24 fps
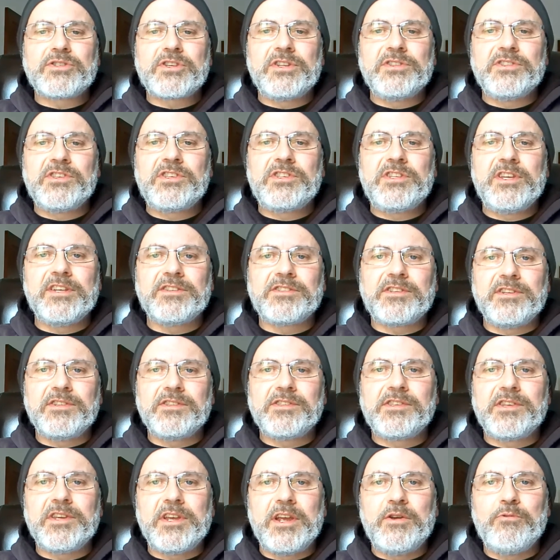
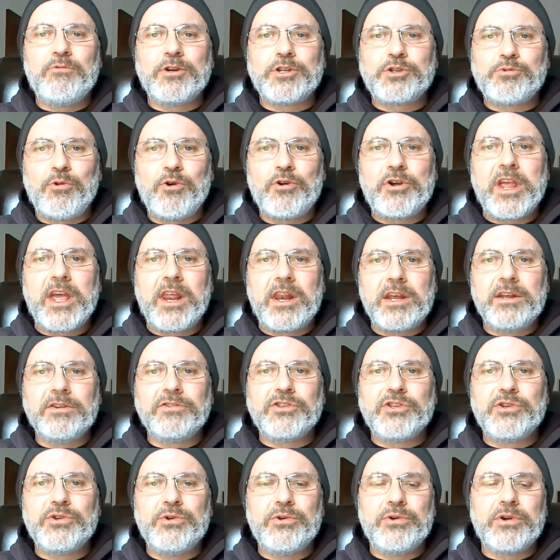consistency, which we'll get
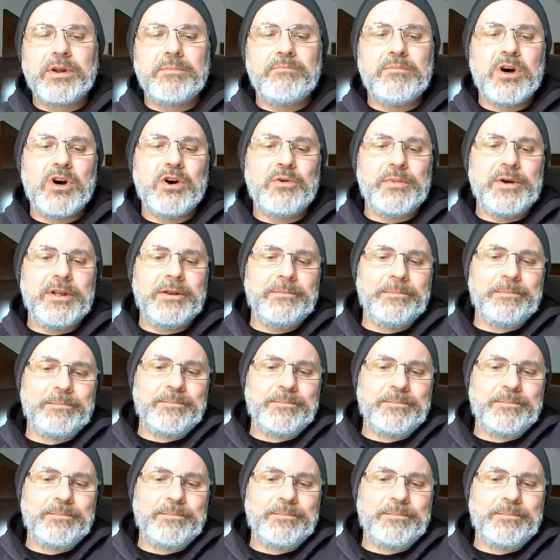into in a moment.